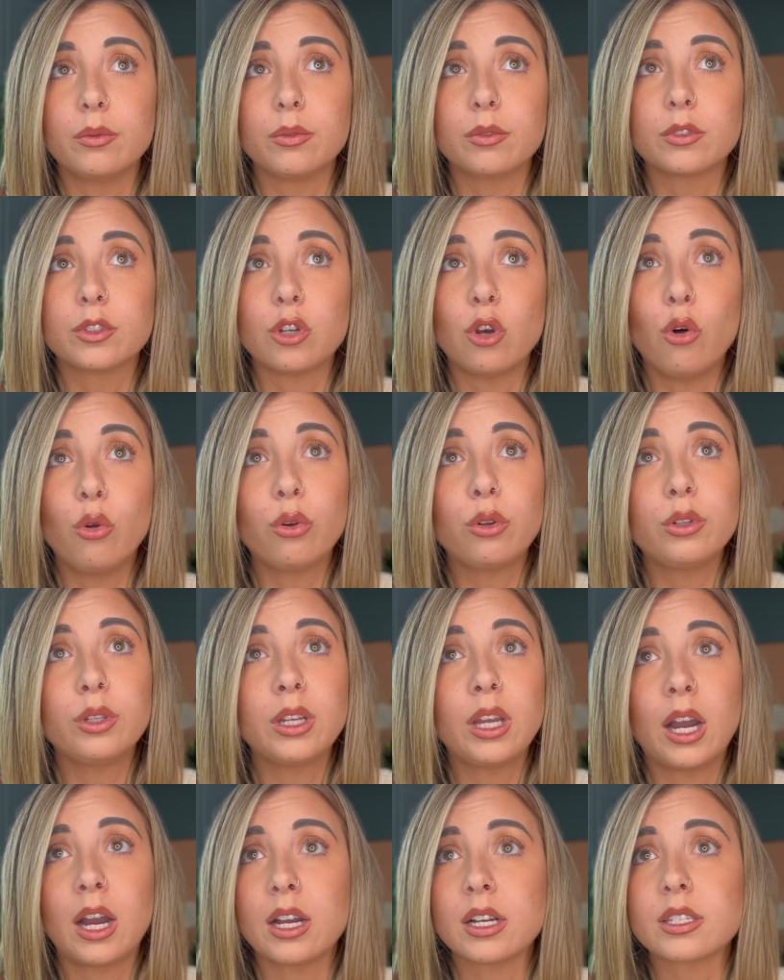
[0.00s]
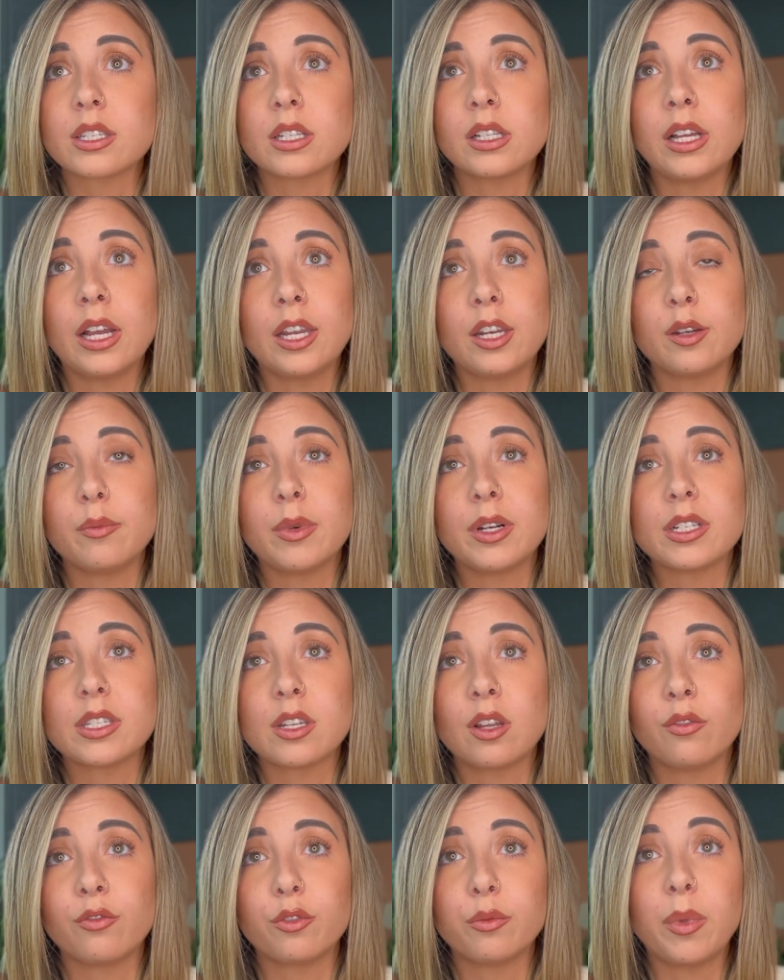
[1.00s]
totally isolated
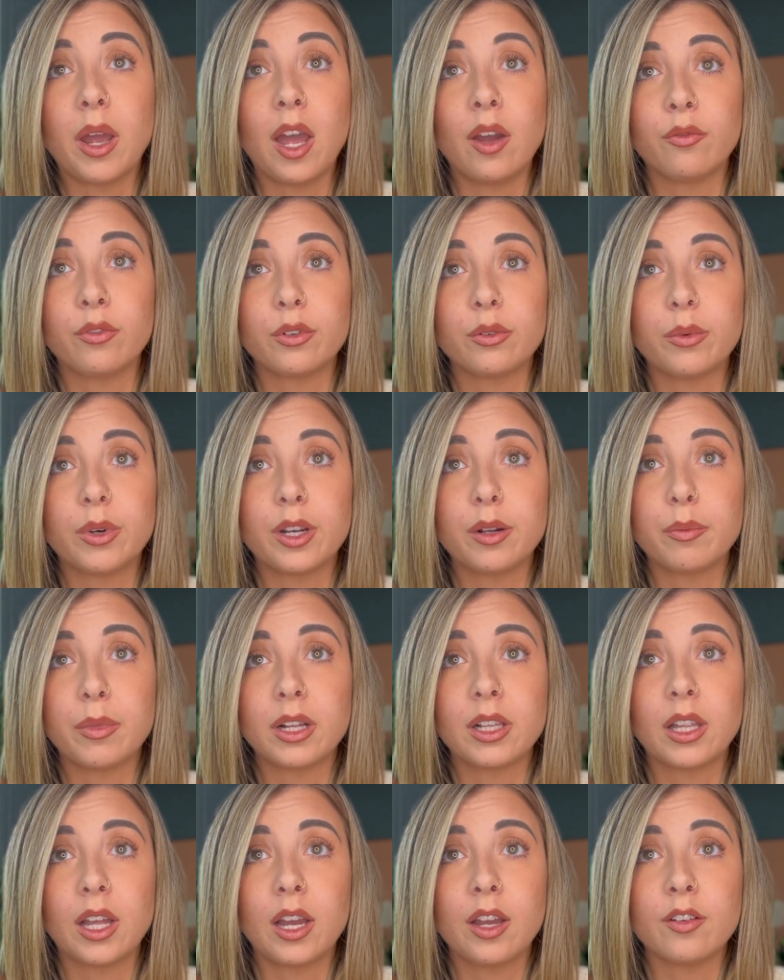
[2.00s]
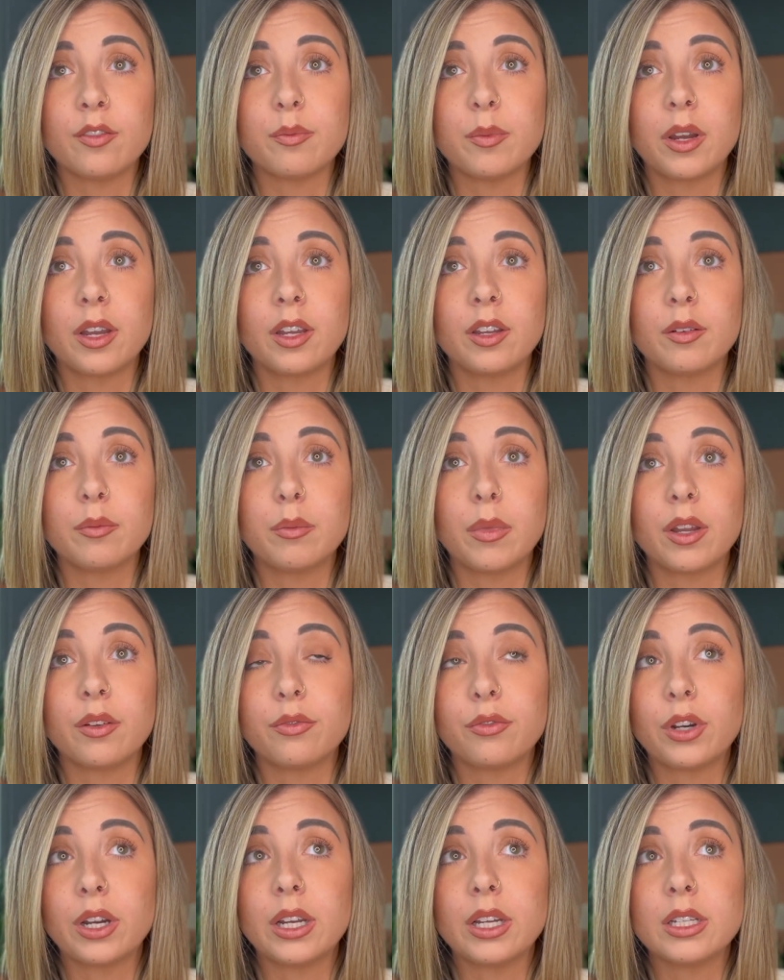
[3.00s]
myself from everyone in my life, my
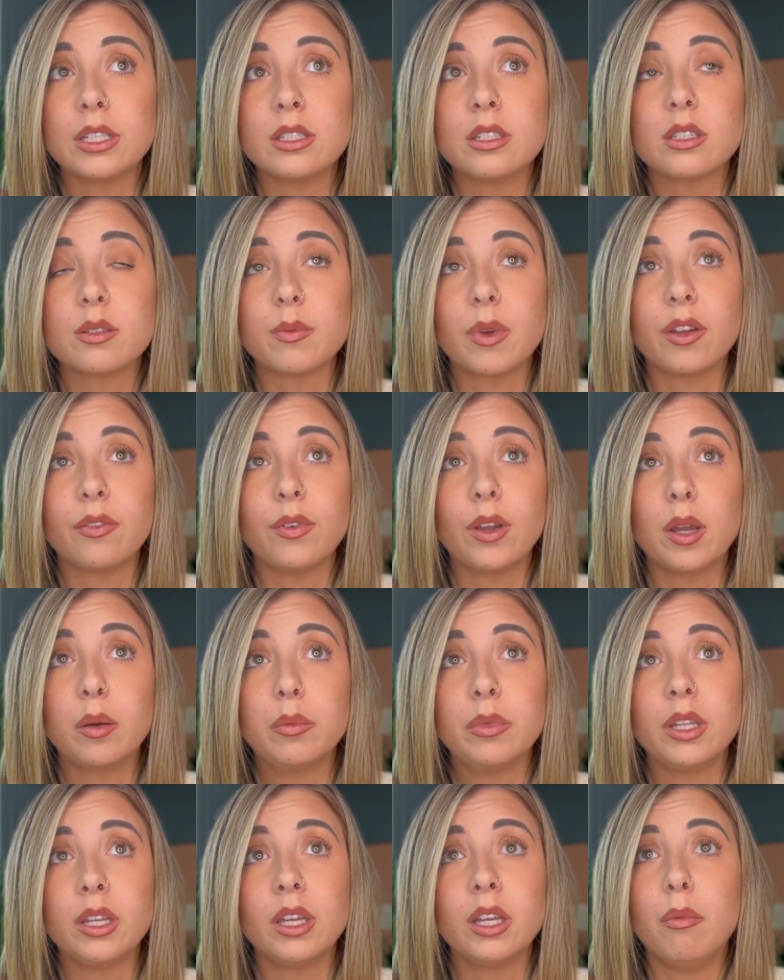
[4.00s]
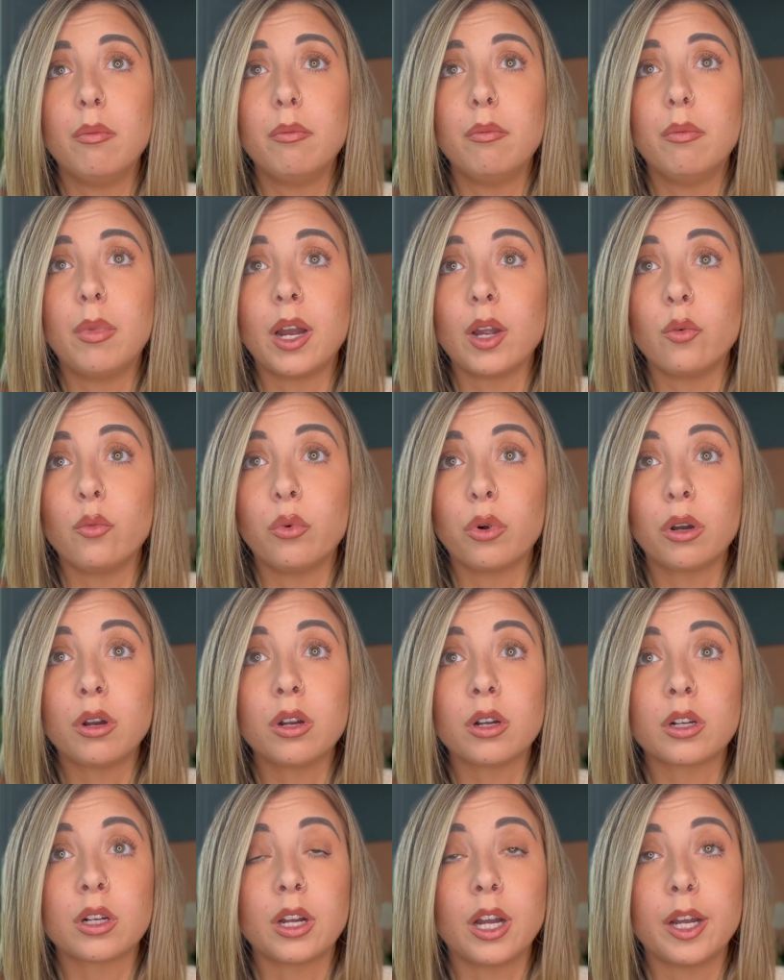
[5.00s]
friends, my family, my work.